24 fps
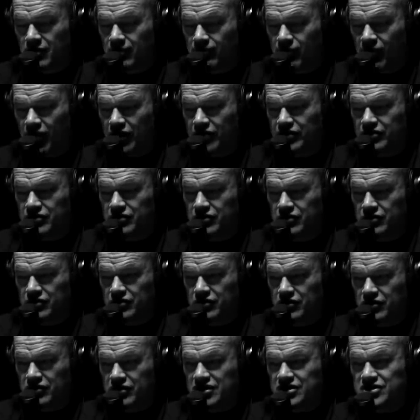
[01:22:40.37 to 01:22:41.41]
But
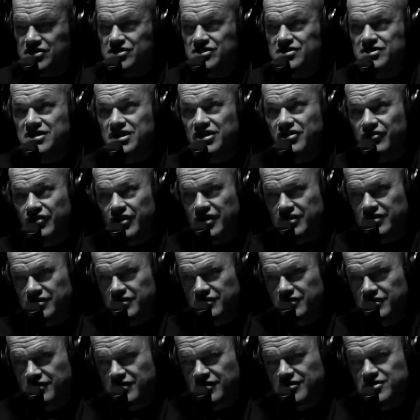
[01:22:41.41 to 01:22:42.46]
consider it,
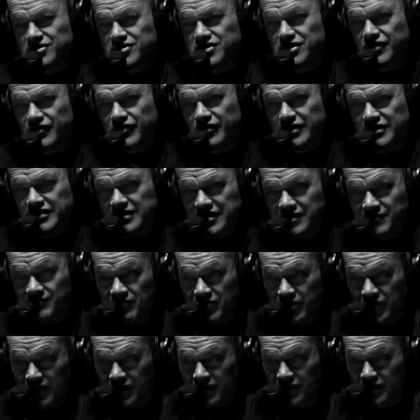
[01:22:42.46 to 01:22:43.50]
consider it
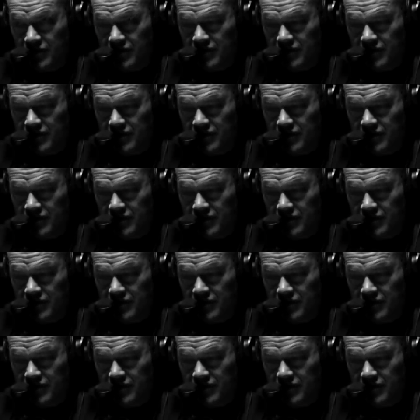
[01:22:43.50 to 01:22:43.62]
deeply.